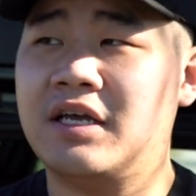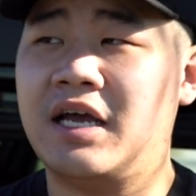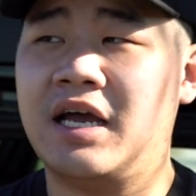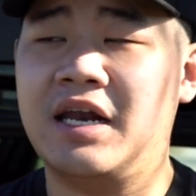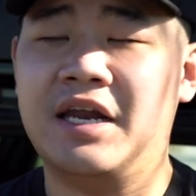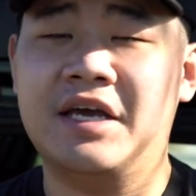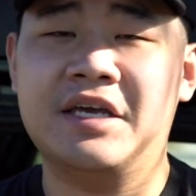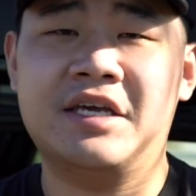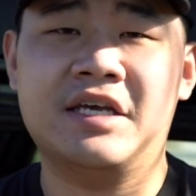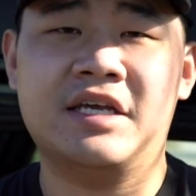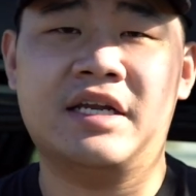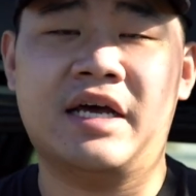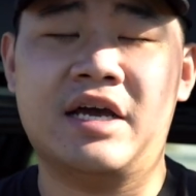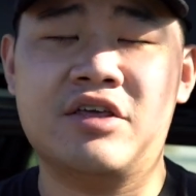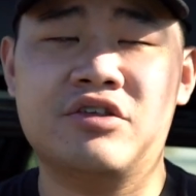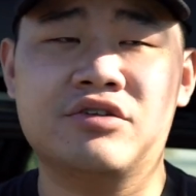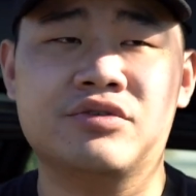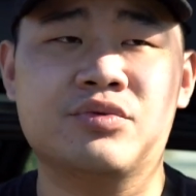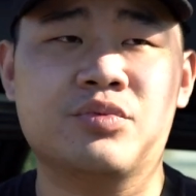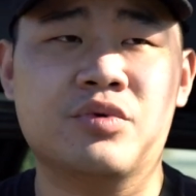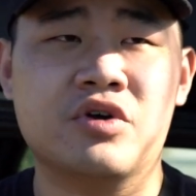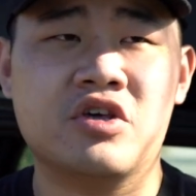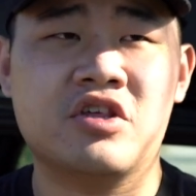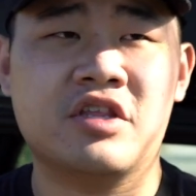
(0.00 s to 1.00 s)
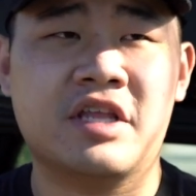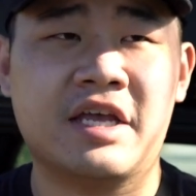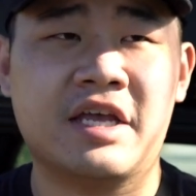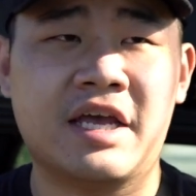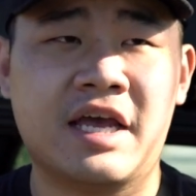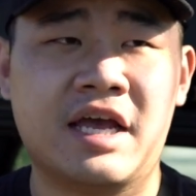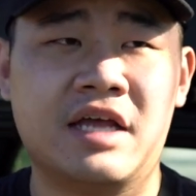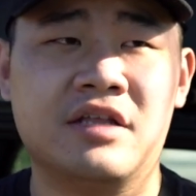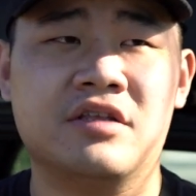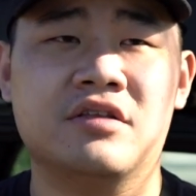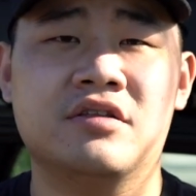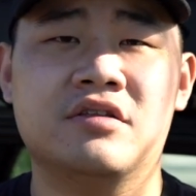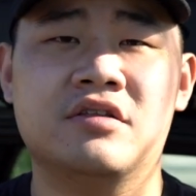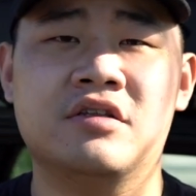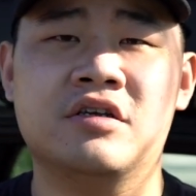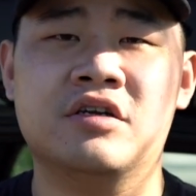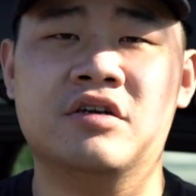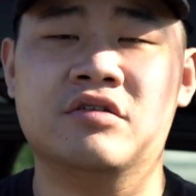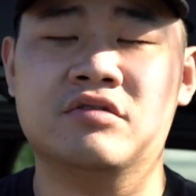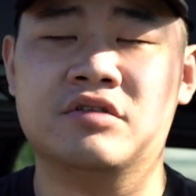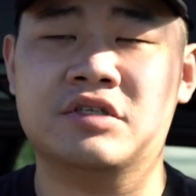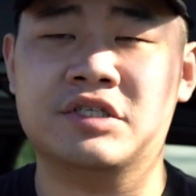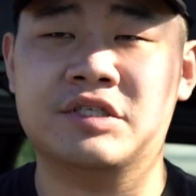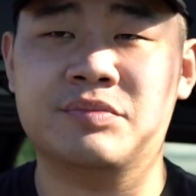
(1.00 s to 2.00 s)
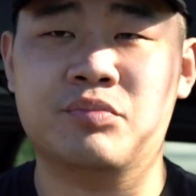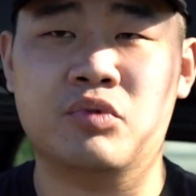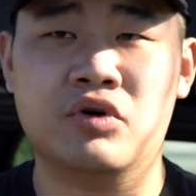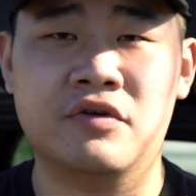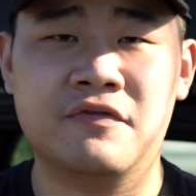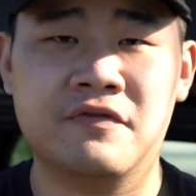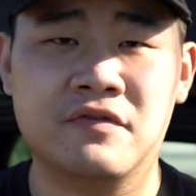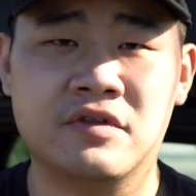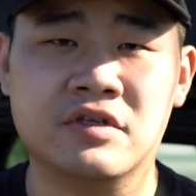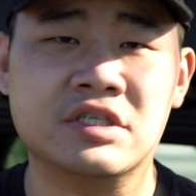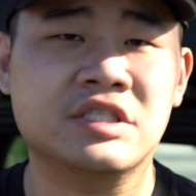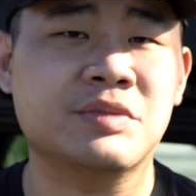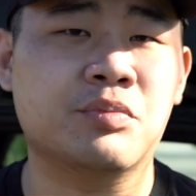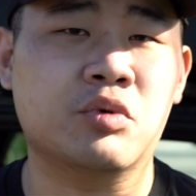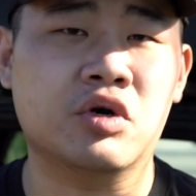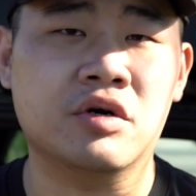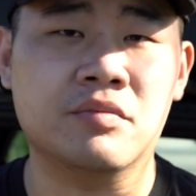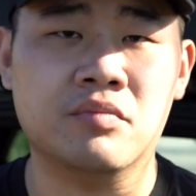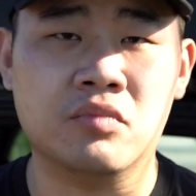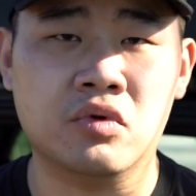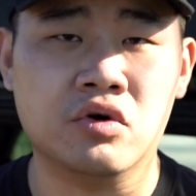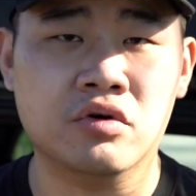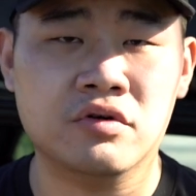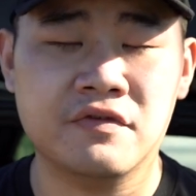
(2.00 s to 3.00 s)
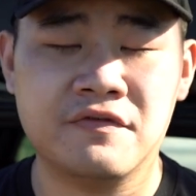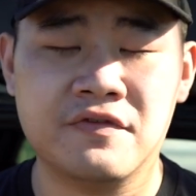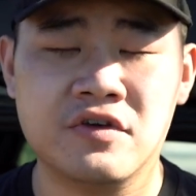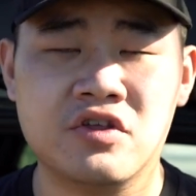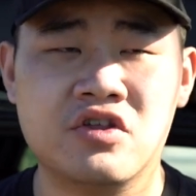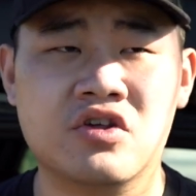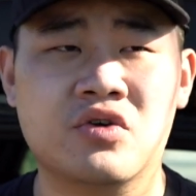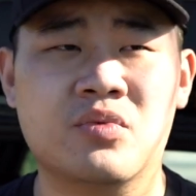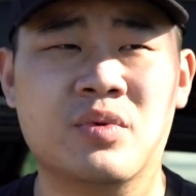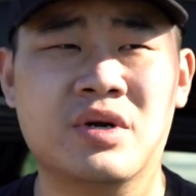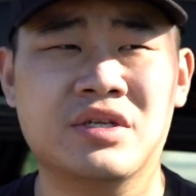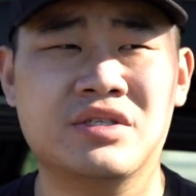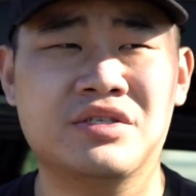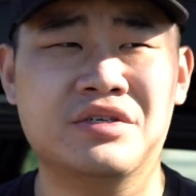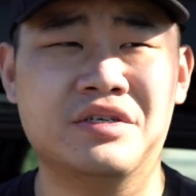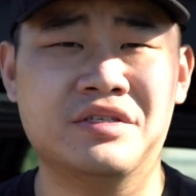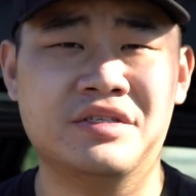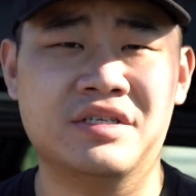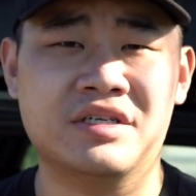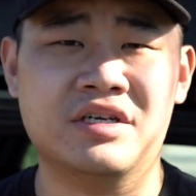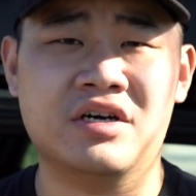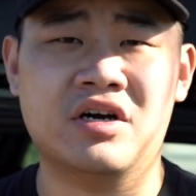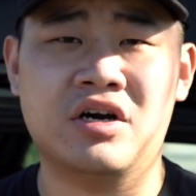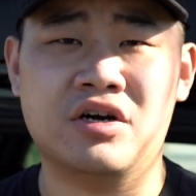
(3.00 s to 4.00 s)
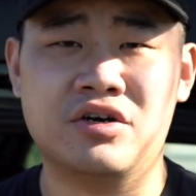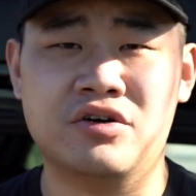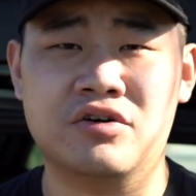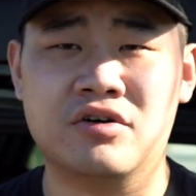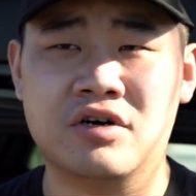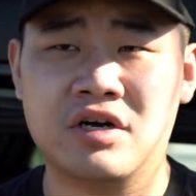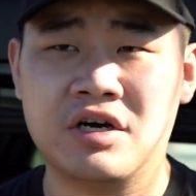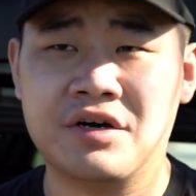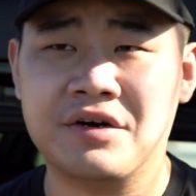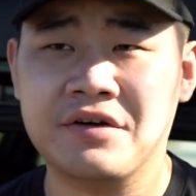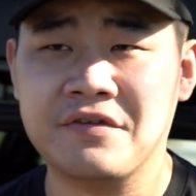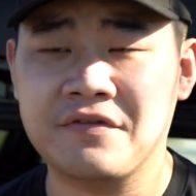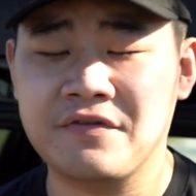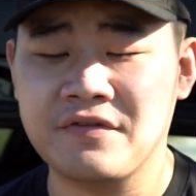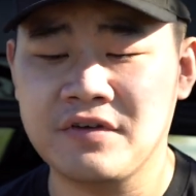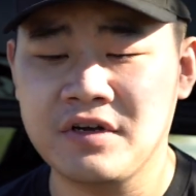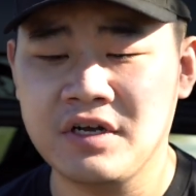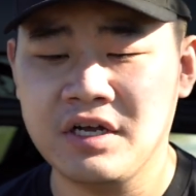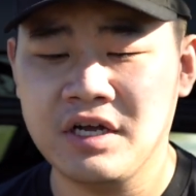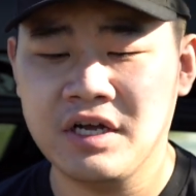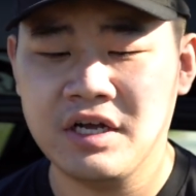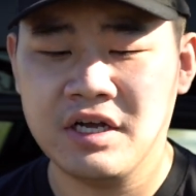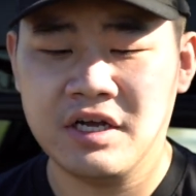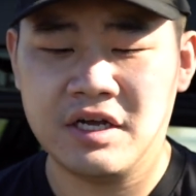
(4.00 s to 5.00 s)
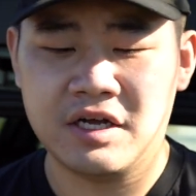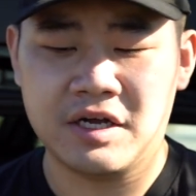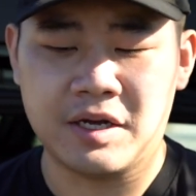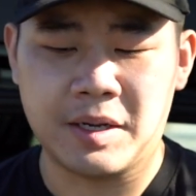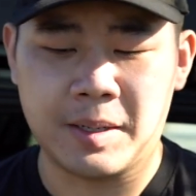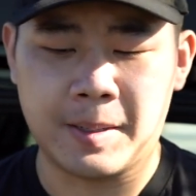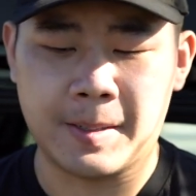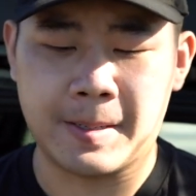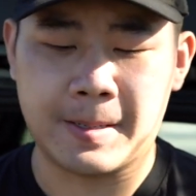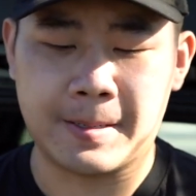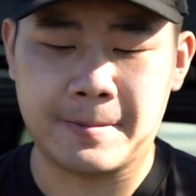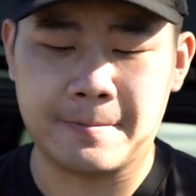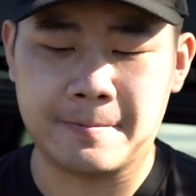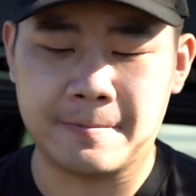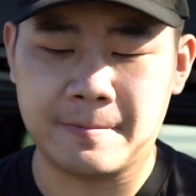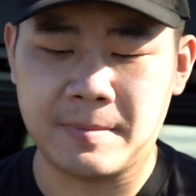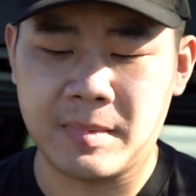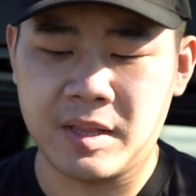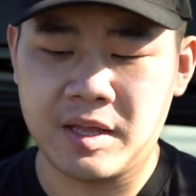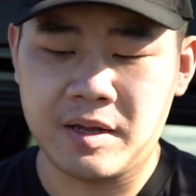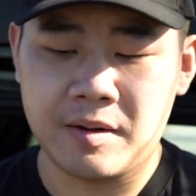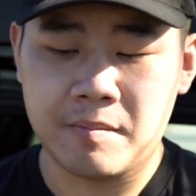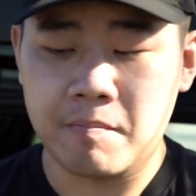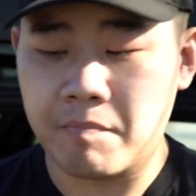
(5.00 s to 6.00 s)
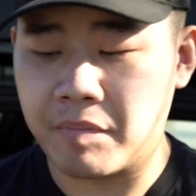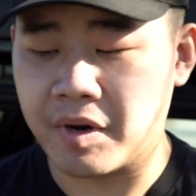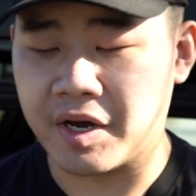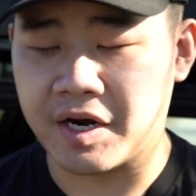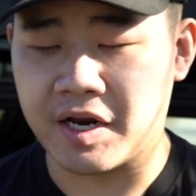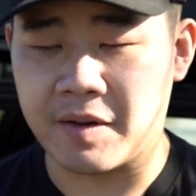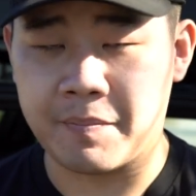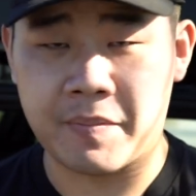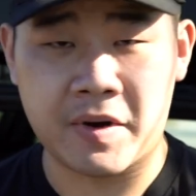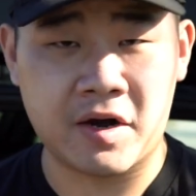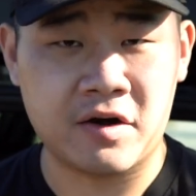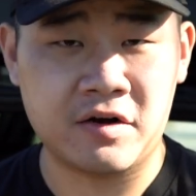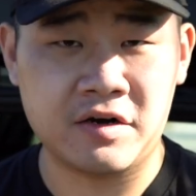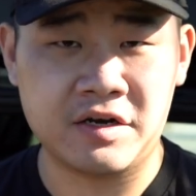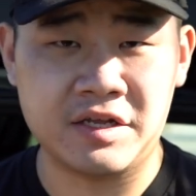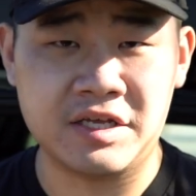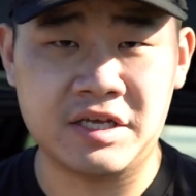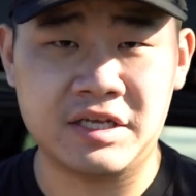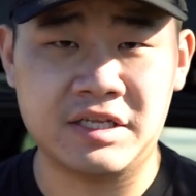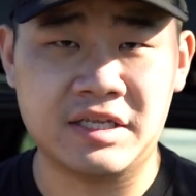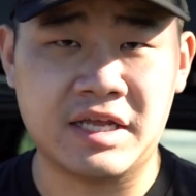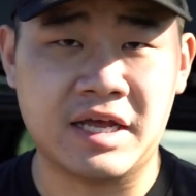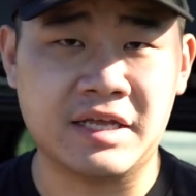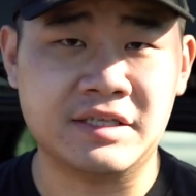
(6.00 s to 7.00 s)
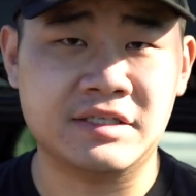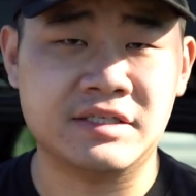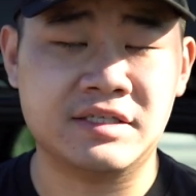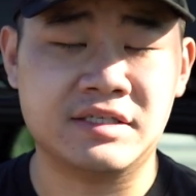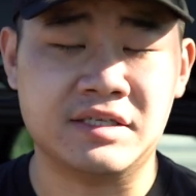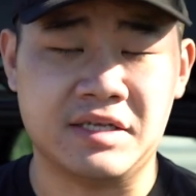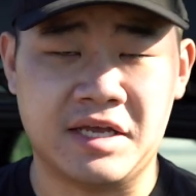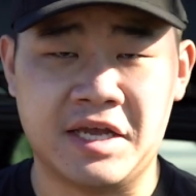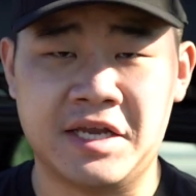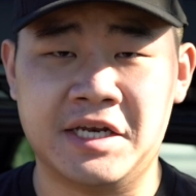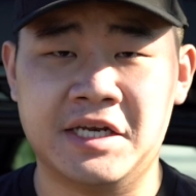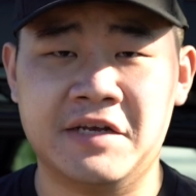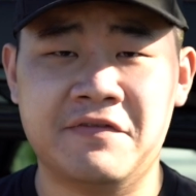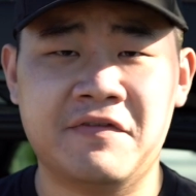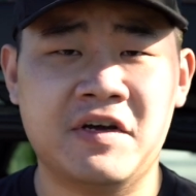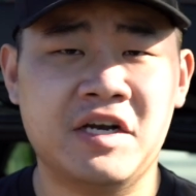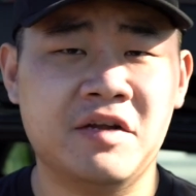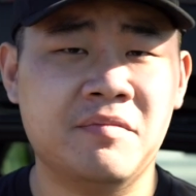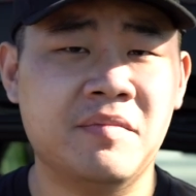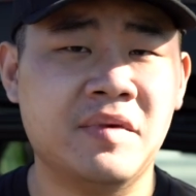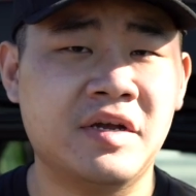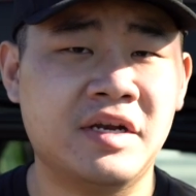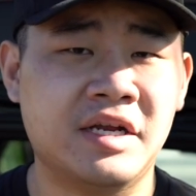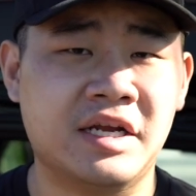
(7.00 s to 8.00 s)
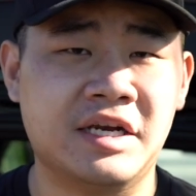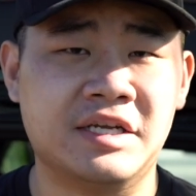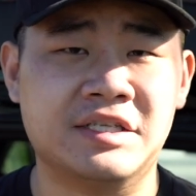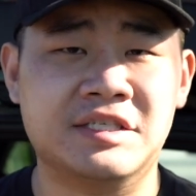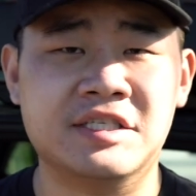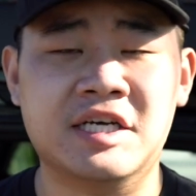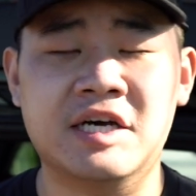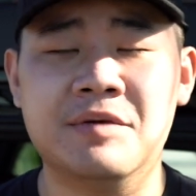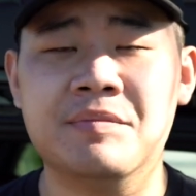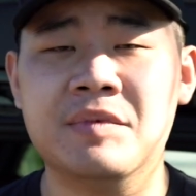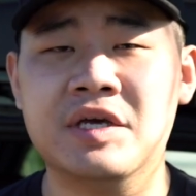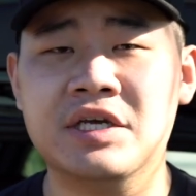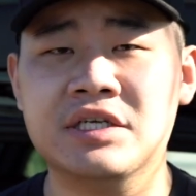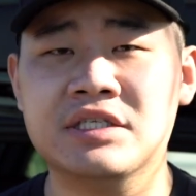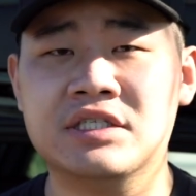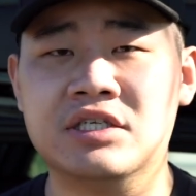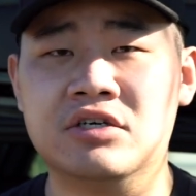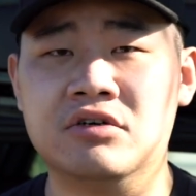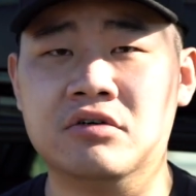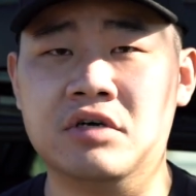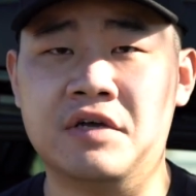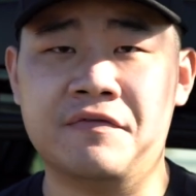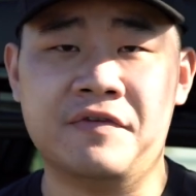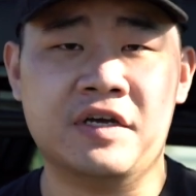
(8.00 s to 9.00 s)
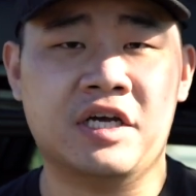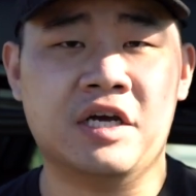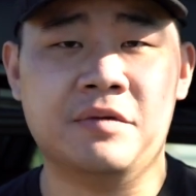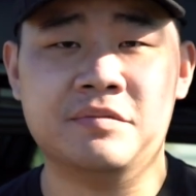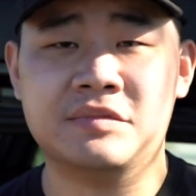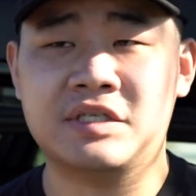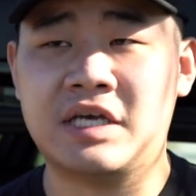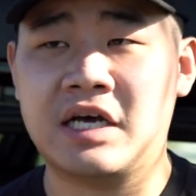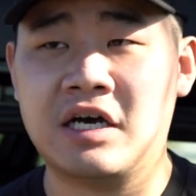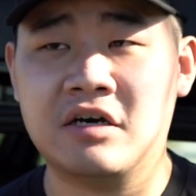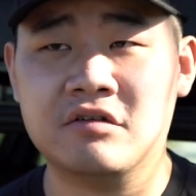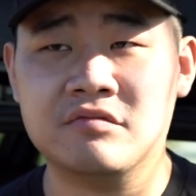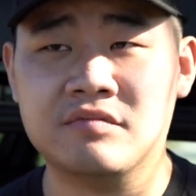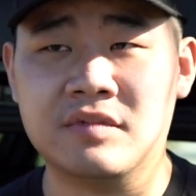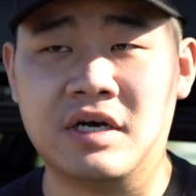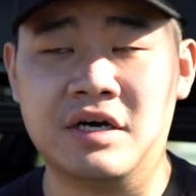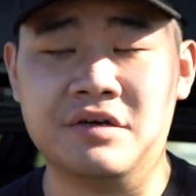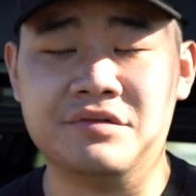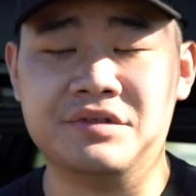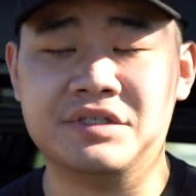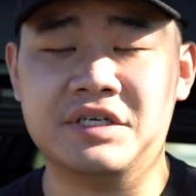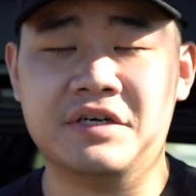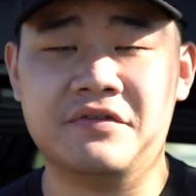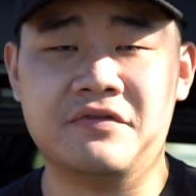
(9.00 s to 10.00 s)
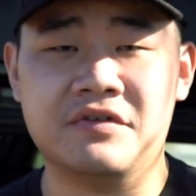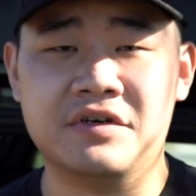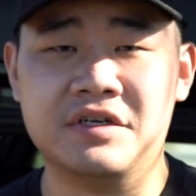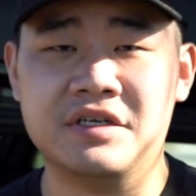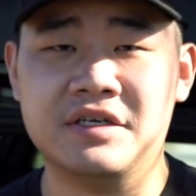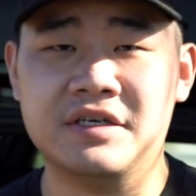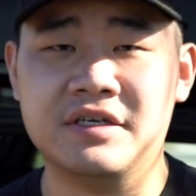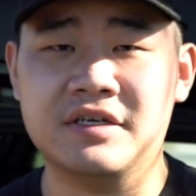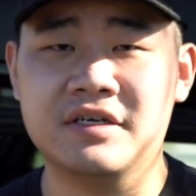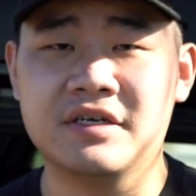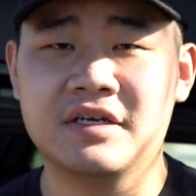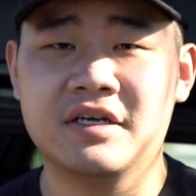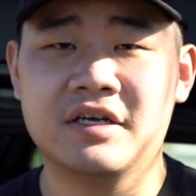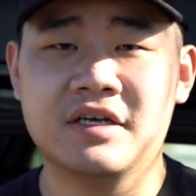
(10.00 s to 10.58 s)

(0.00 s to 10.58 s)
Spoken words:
I like it. I just wish they had, you know, the sport mode feature where it turns it on or off. But apparently that's in development and it's coming. So if it comes out, I'll definitely